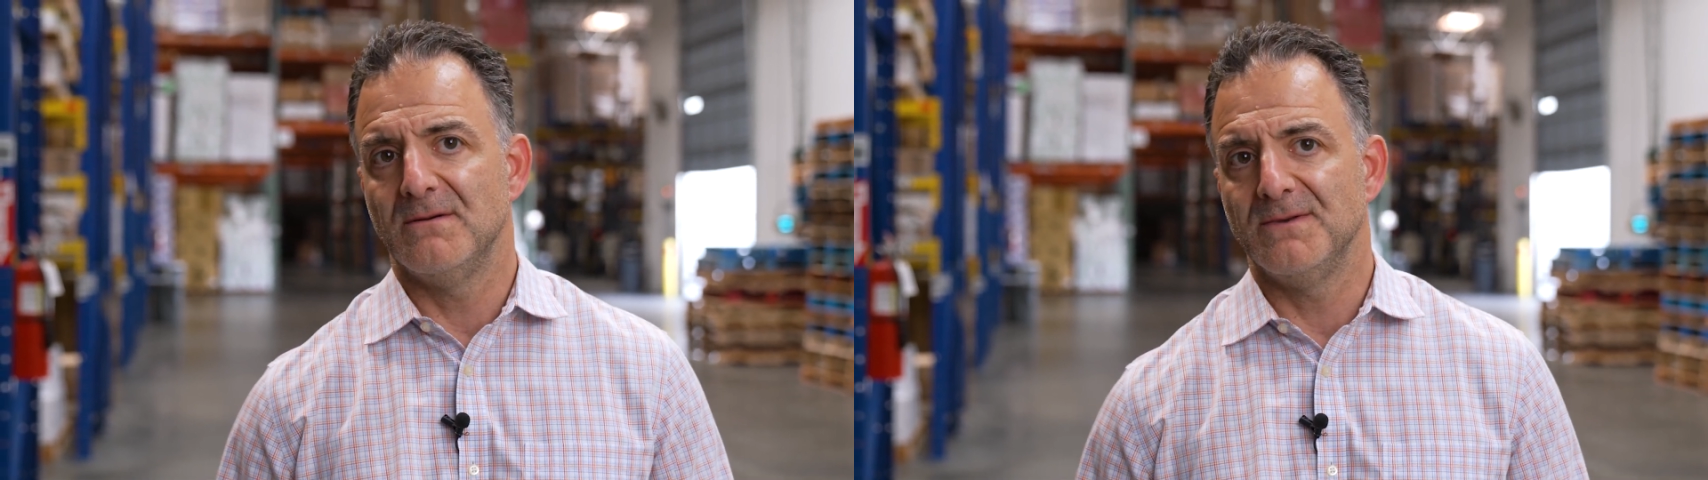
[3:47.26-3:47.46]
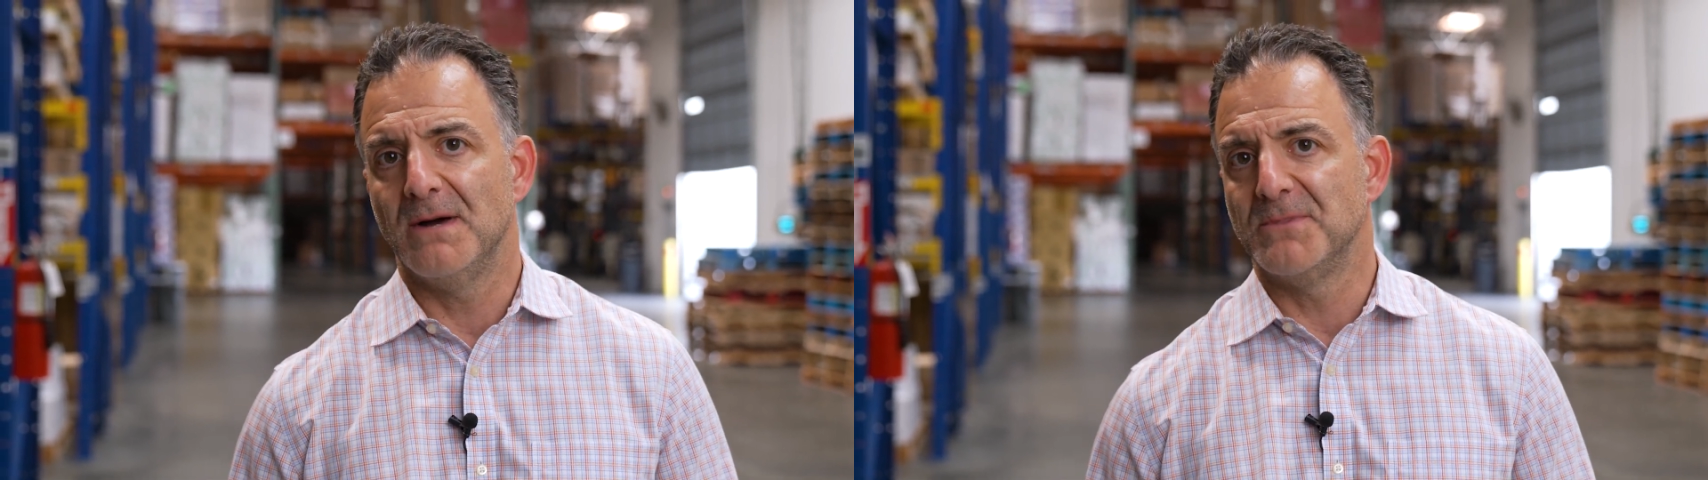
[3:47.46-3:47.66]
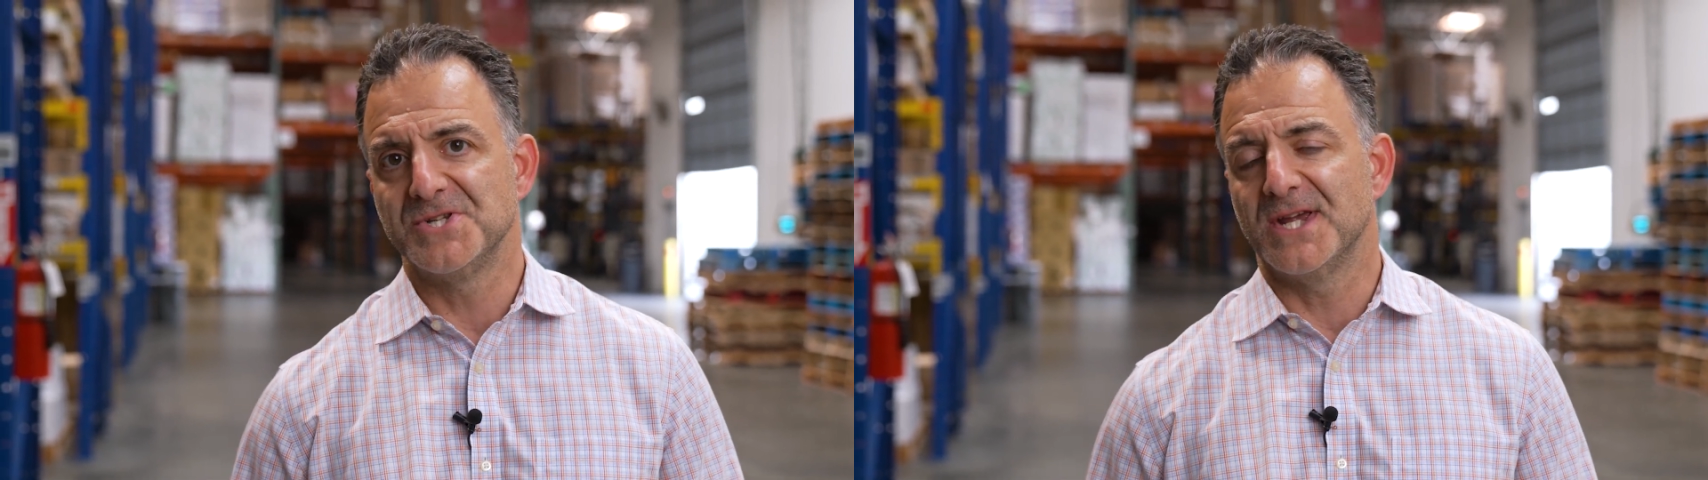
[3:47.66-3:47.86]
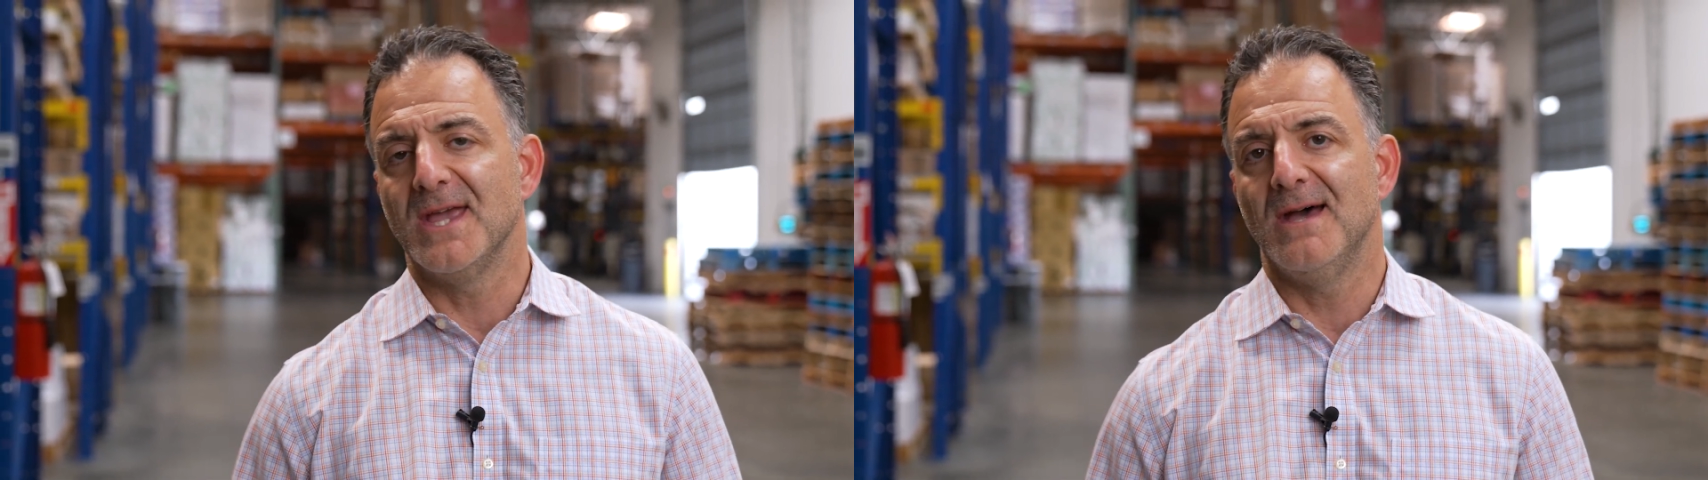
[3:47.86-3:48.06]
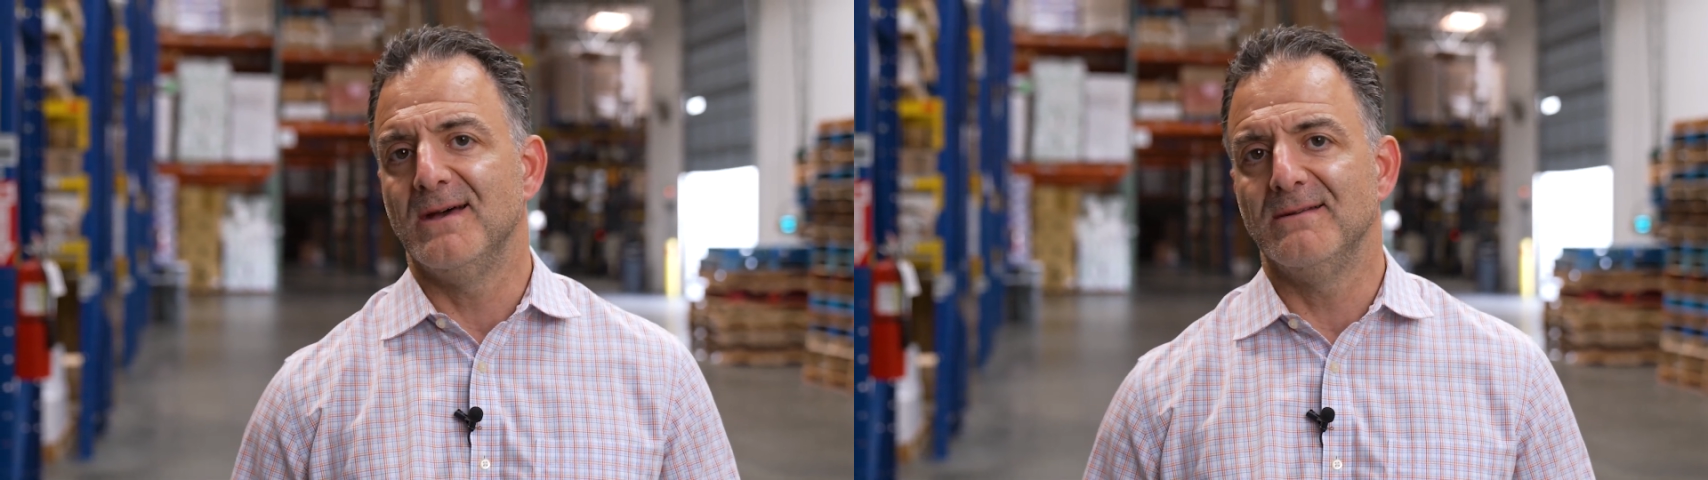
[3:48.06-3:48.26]
numbers
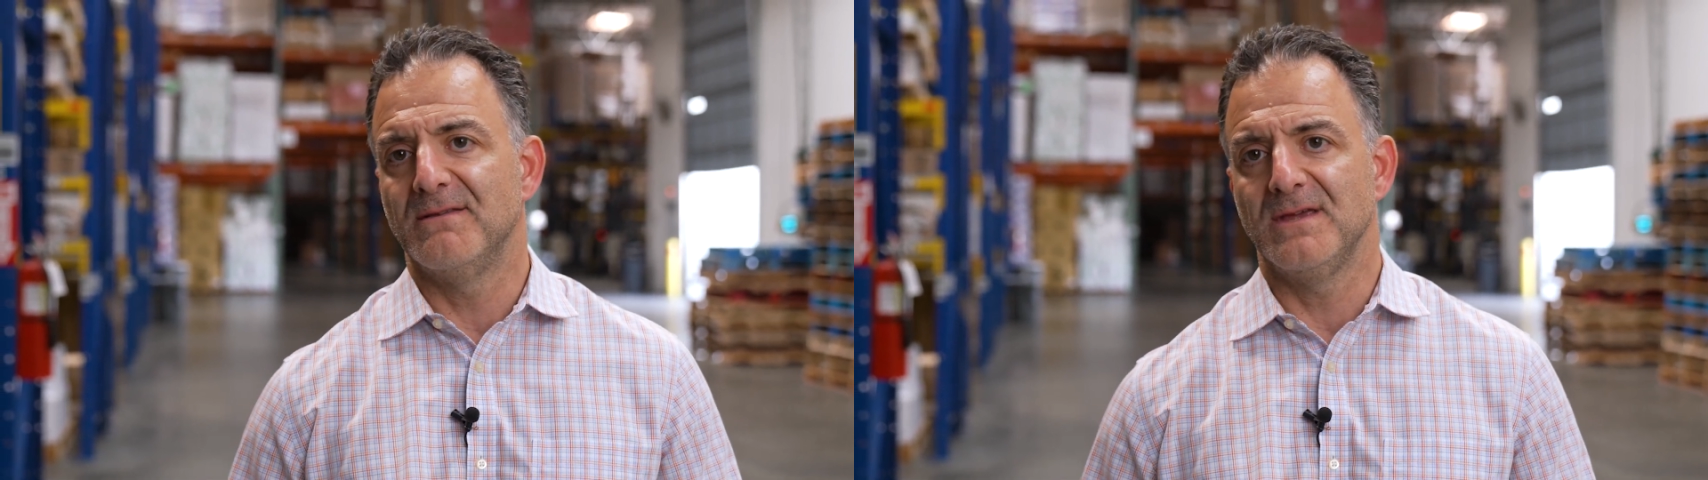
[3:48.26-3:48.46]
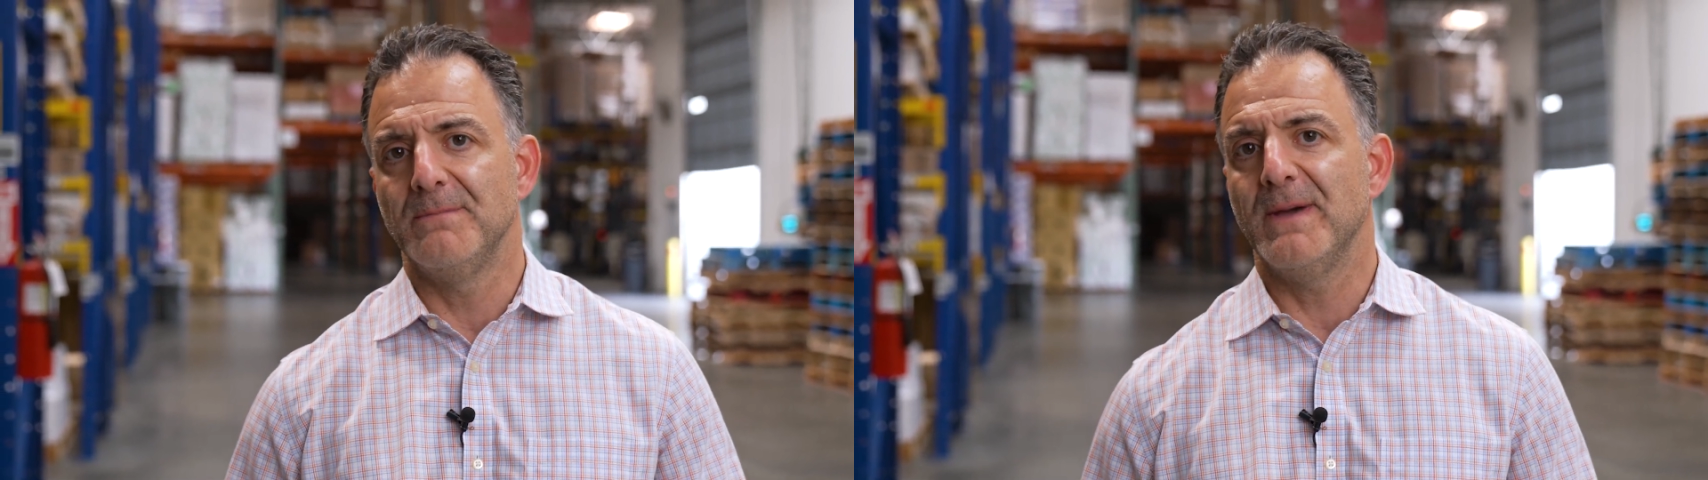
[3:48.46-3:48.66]
again, the